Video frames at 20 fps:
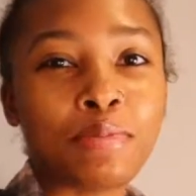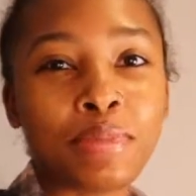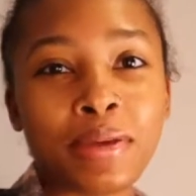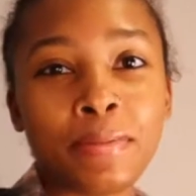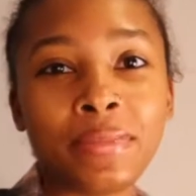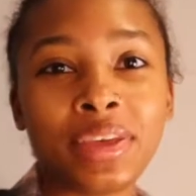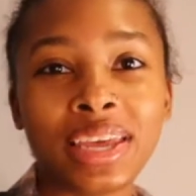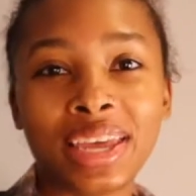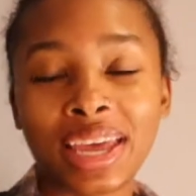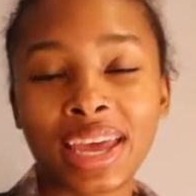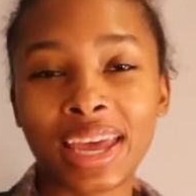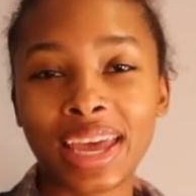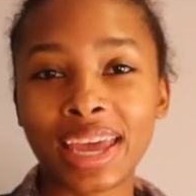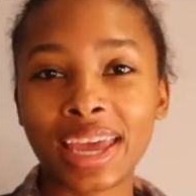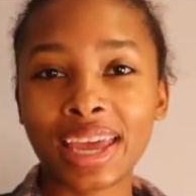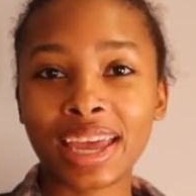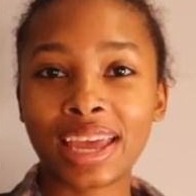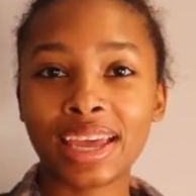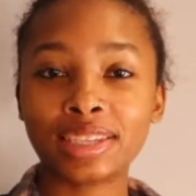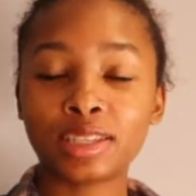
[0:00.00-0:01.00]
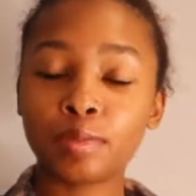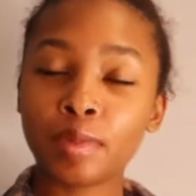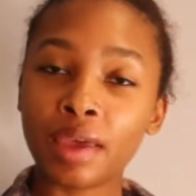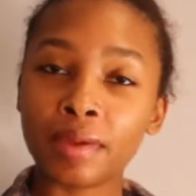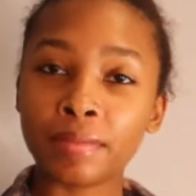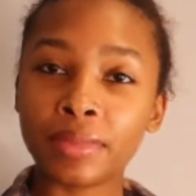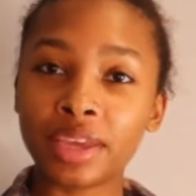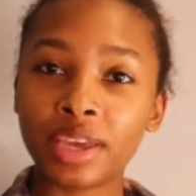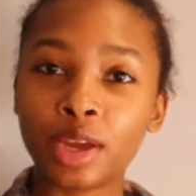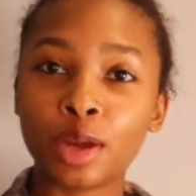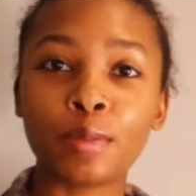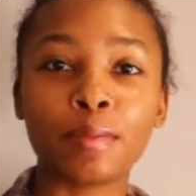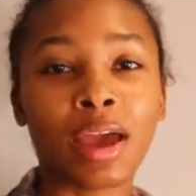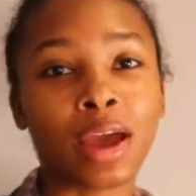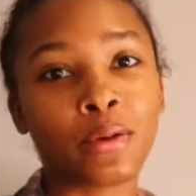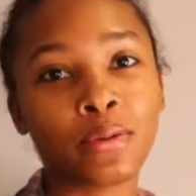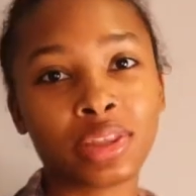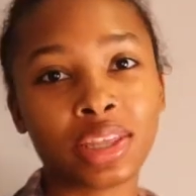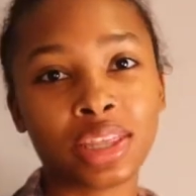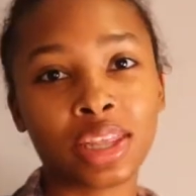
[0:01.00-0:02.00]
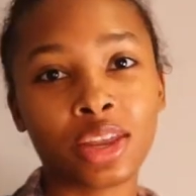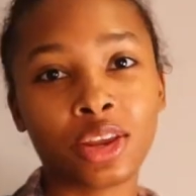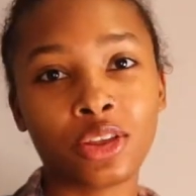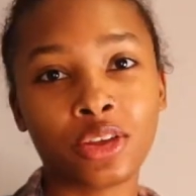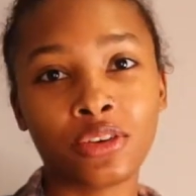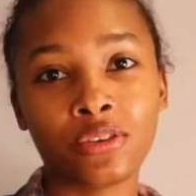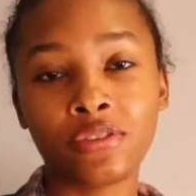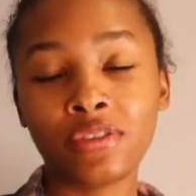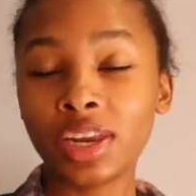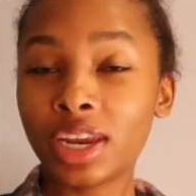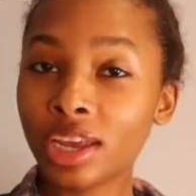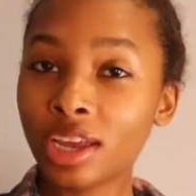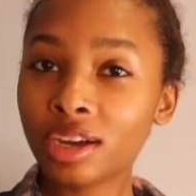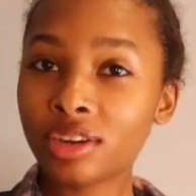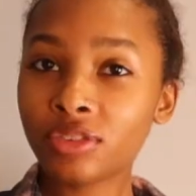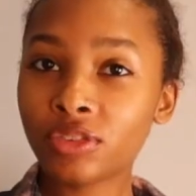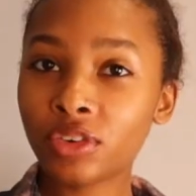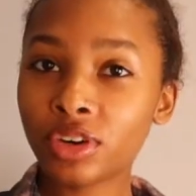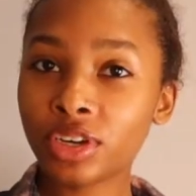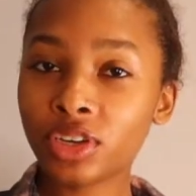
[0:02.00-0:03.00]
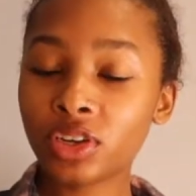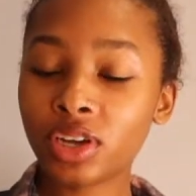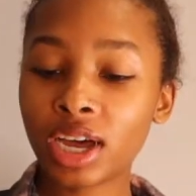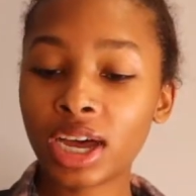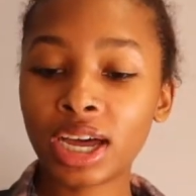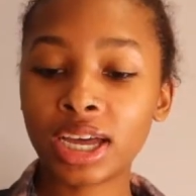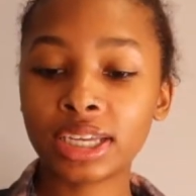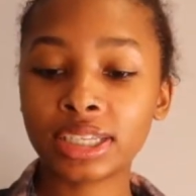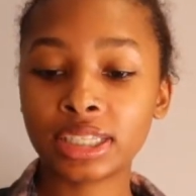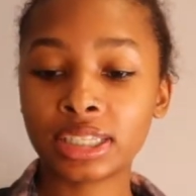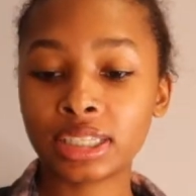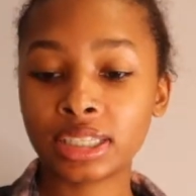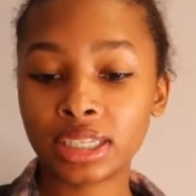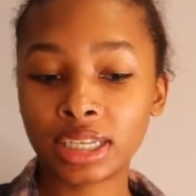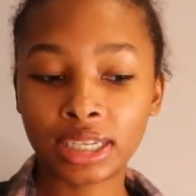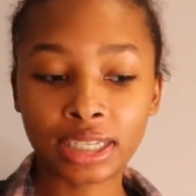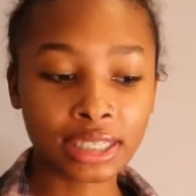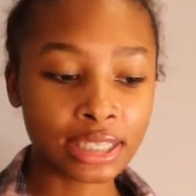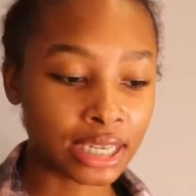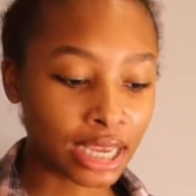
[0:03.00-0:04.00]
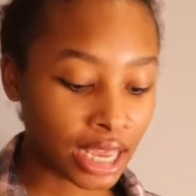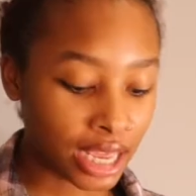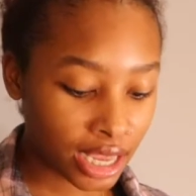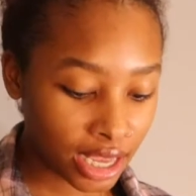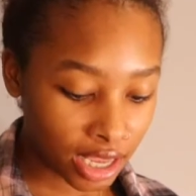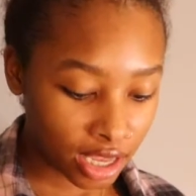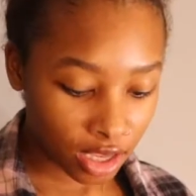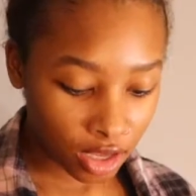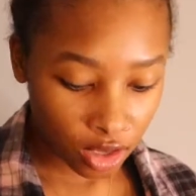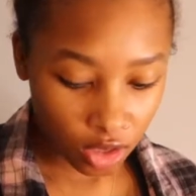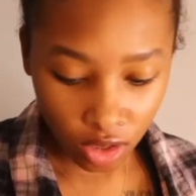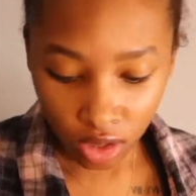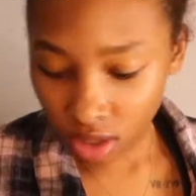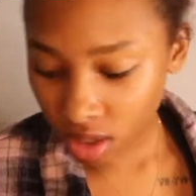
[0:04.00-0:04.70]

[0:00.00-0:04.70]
MB gang? It's Main B here, back with another video for you guys. Today,